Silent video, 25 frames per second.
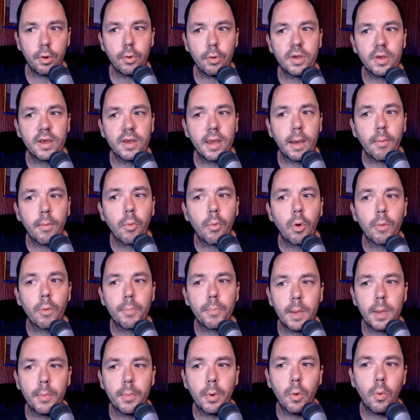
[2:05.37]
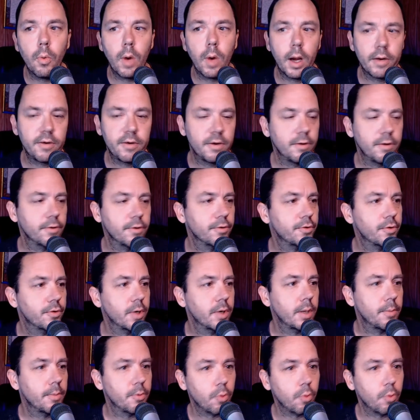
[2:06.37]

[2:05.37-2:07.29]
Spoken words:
to get more people watching your streams?